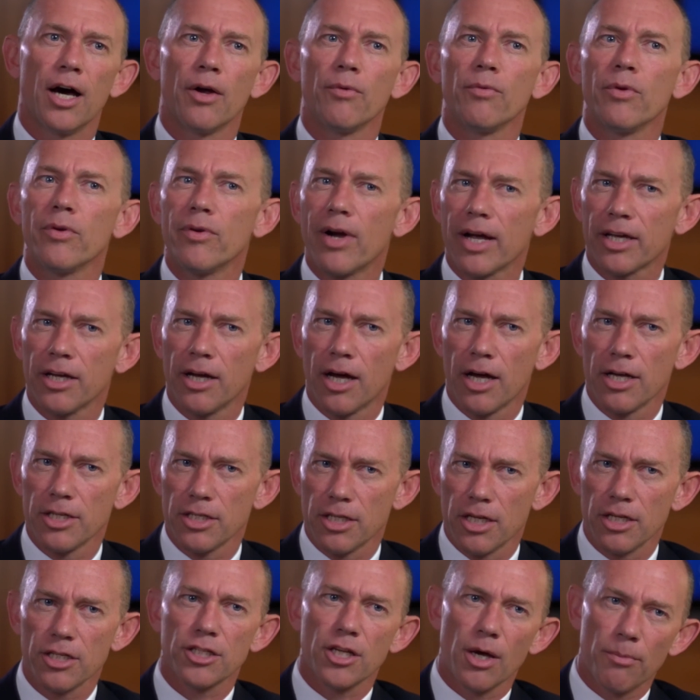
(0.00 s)
and we recognise
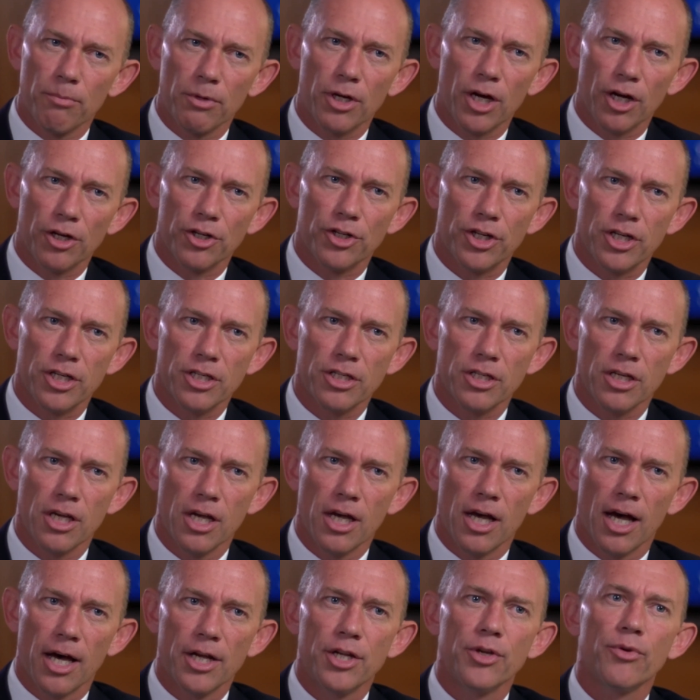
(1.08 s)
that some countries
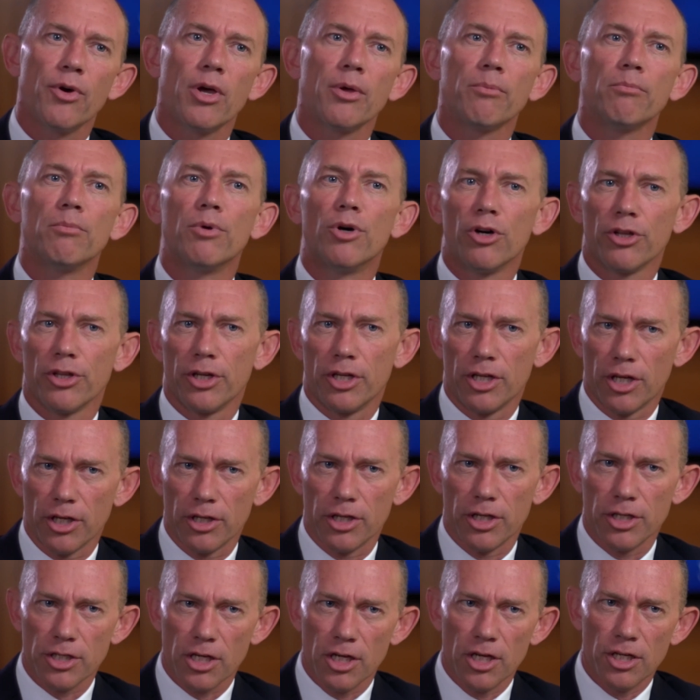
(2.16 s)
are doing more than
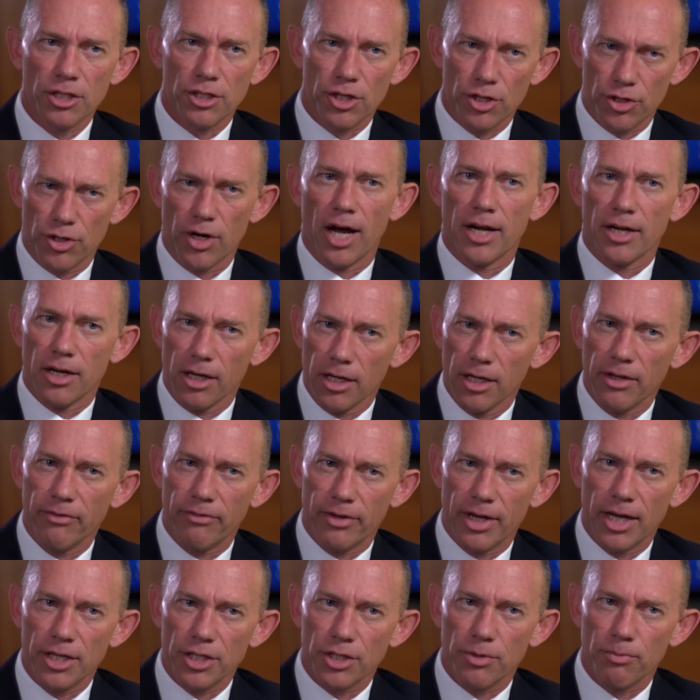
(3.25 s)
others to try and
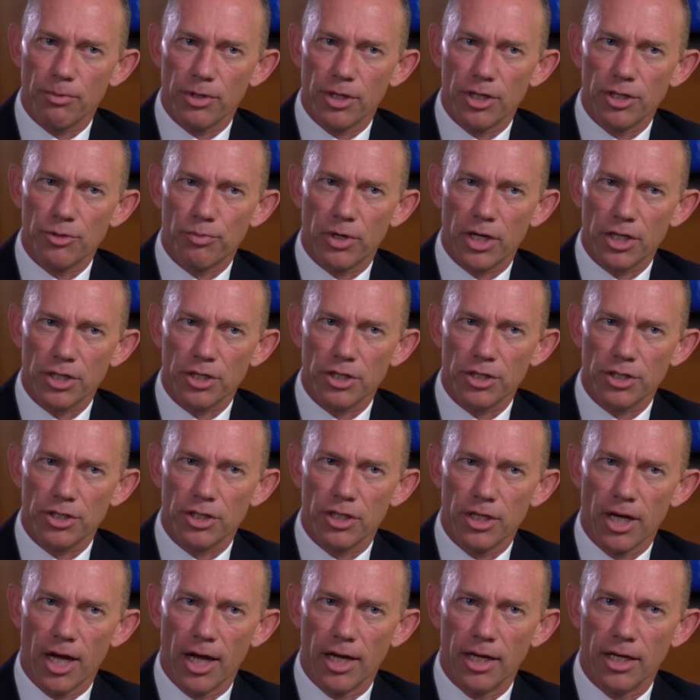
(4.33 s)
alleviate some of these pressures
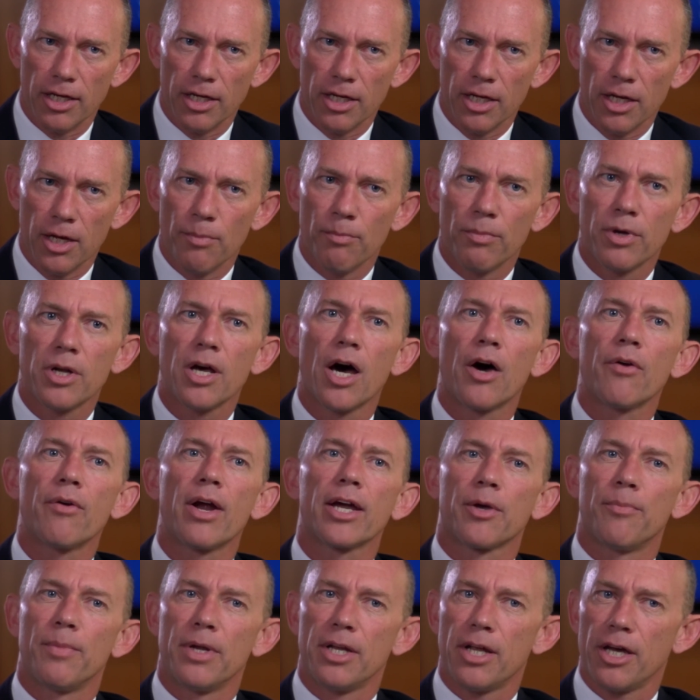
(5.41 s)
today. But our
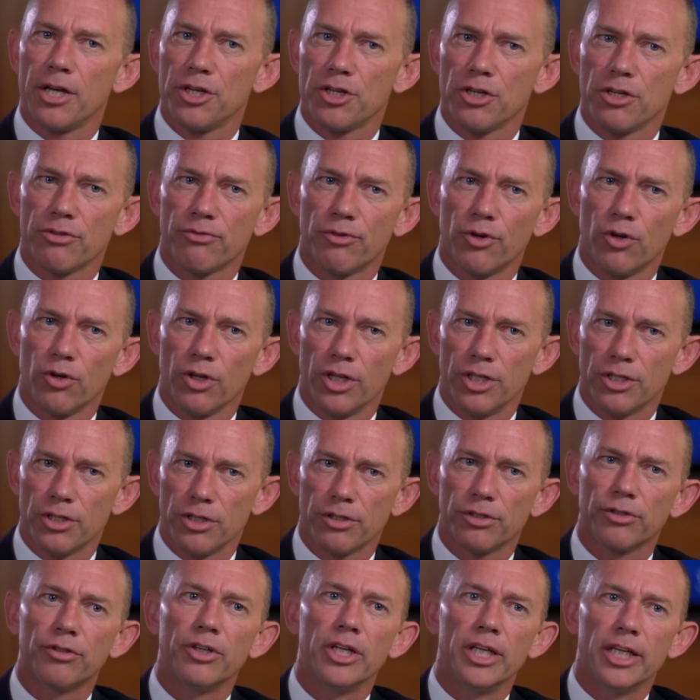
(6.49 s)
recommendations fall into
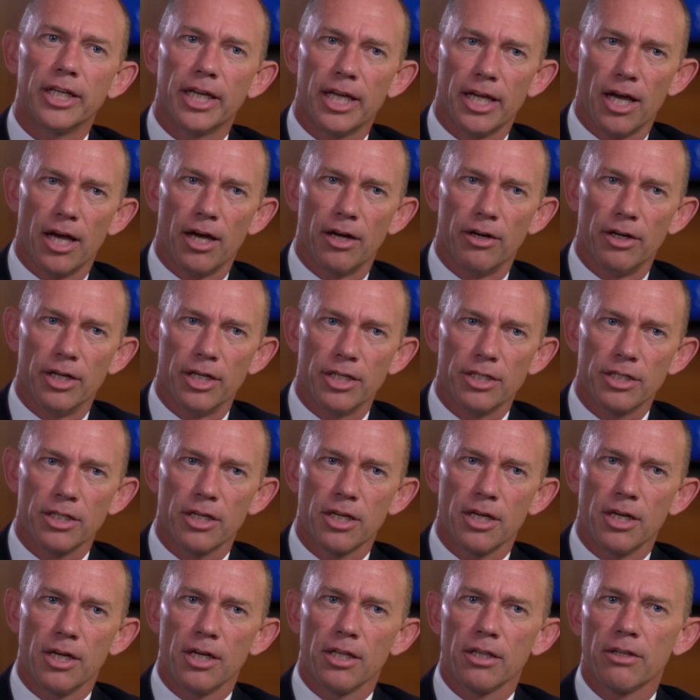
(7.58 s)
three key areas.
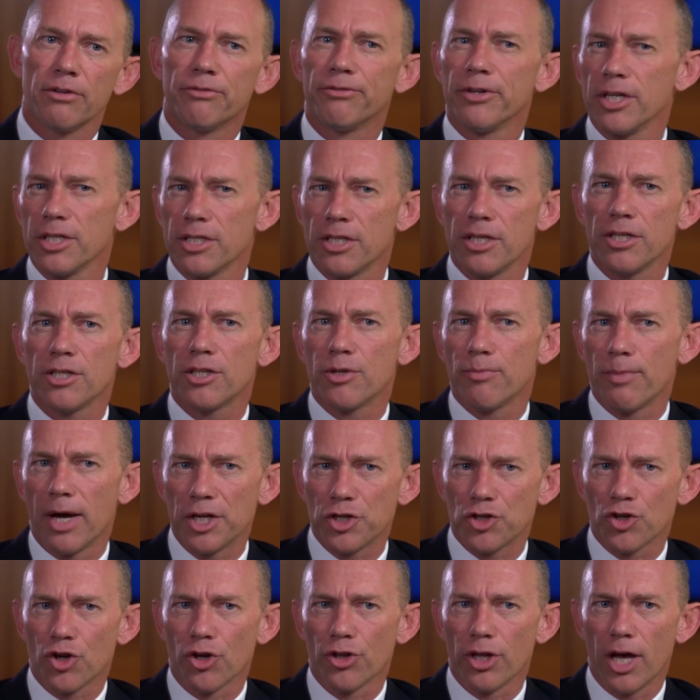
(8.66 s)
The first is to make
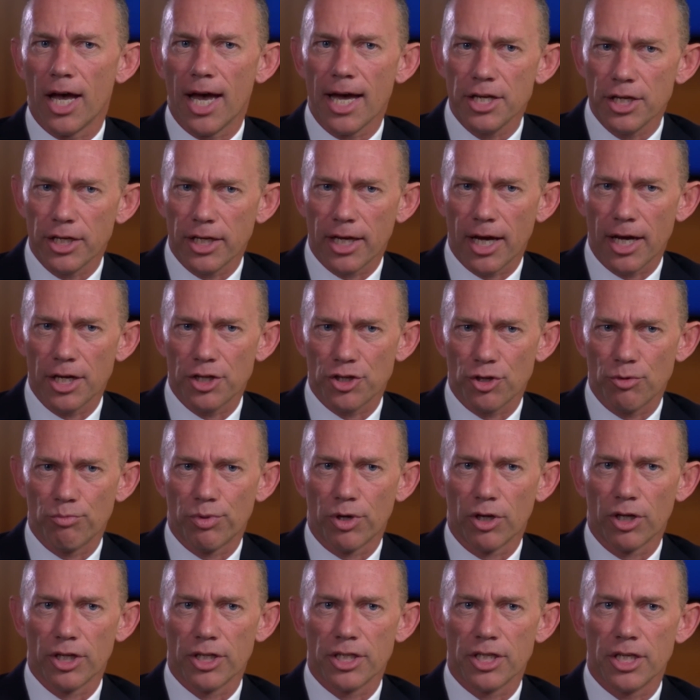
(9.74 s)
sure that education
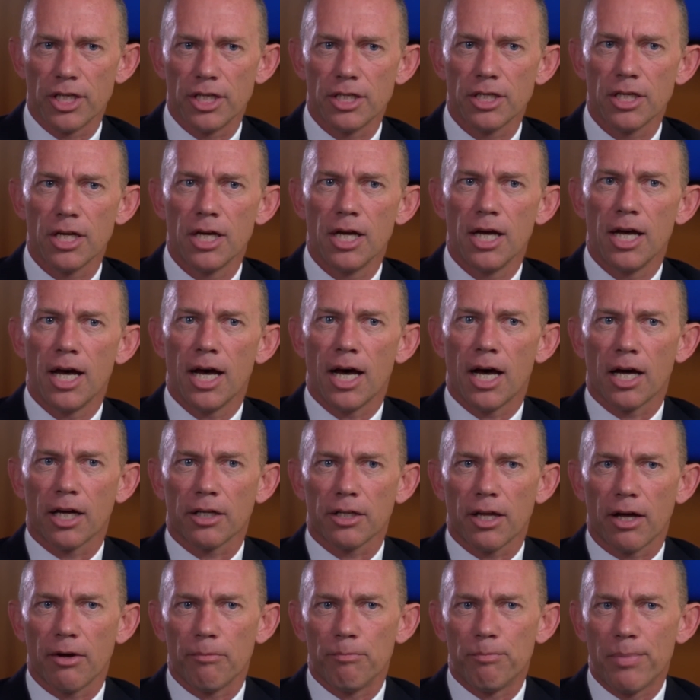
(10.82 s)
policies are,
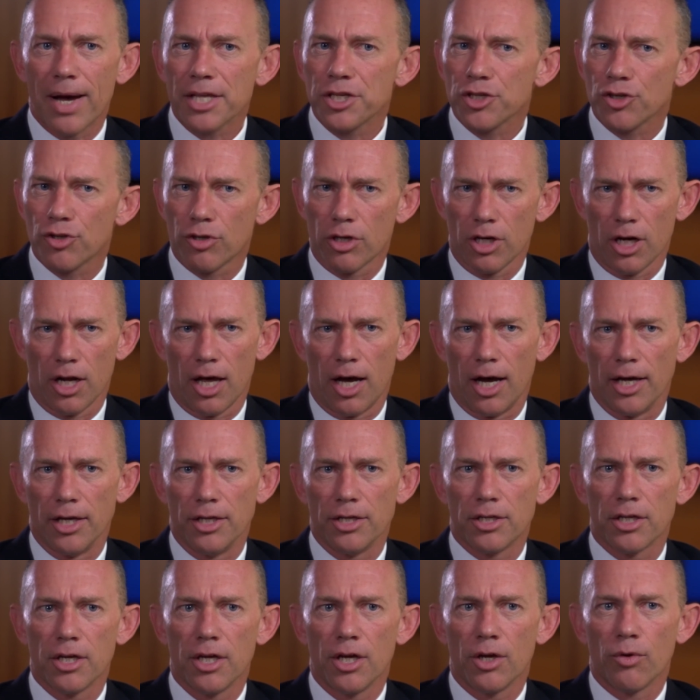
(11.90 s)
are better
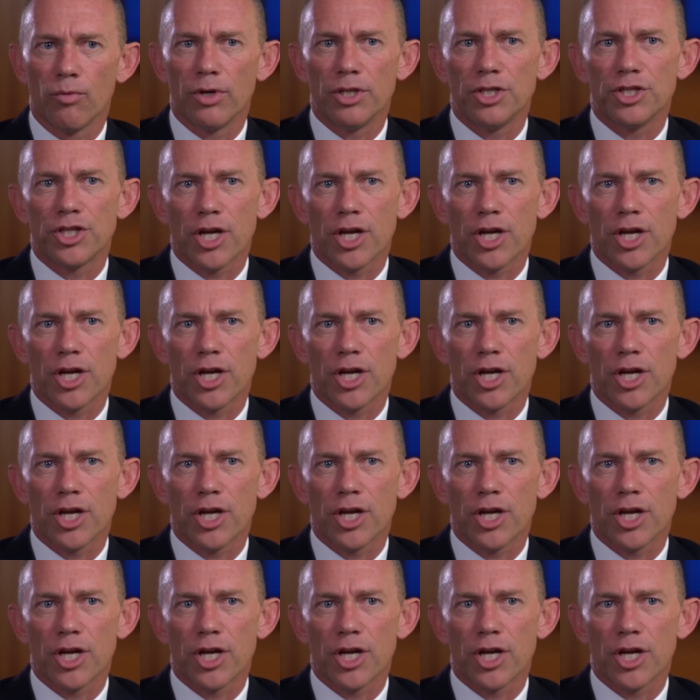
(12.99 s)
aligned with